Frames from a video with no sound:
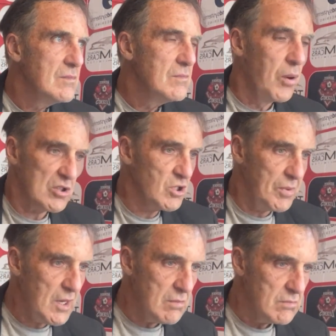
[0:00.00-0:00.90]

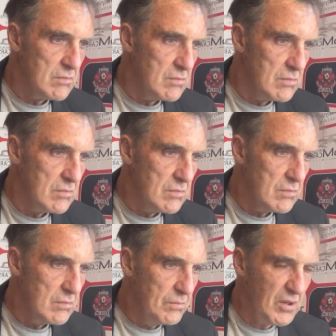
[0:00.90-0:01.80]
Possibly.
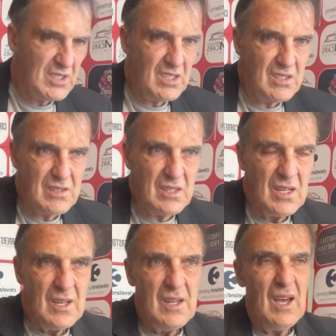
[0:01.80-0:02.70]
But
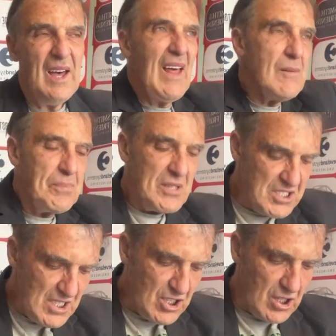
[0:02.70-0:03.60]
in that
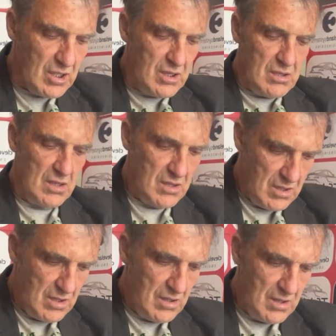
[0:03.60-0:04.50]
position,
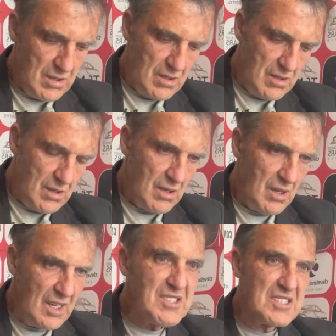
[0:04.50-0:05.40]

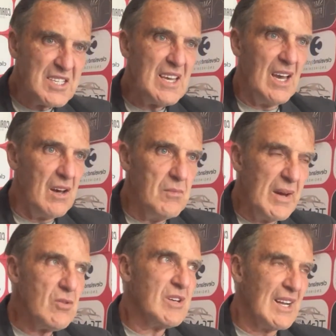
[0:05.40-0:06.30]
as I say,
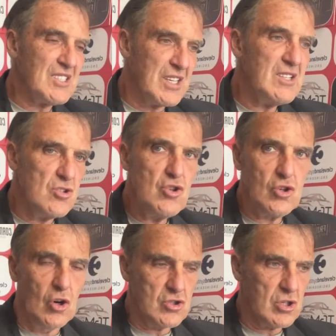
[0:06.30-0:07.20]
Michael Carrick signed a new
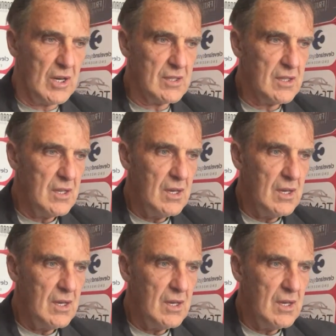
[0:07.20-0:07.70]
contract.